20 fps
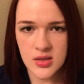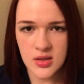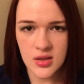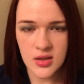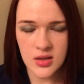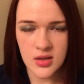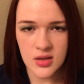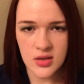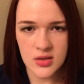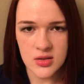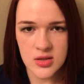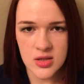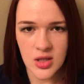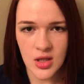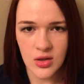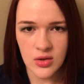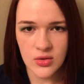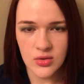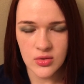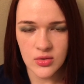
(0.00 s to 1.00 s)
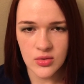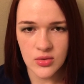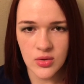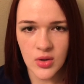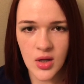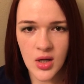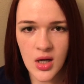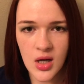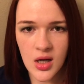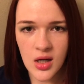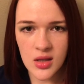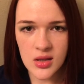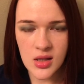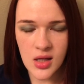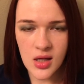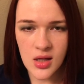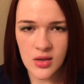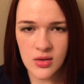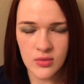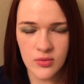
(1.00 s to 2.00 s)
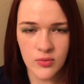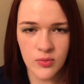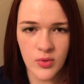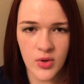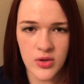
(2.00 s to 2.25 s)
It can tell you a lot of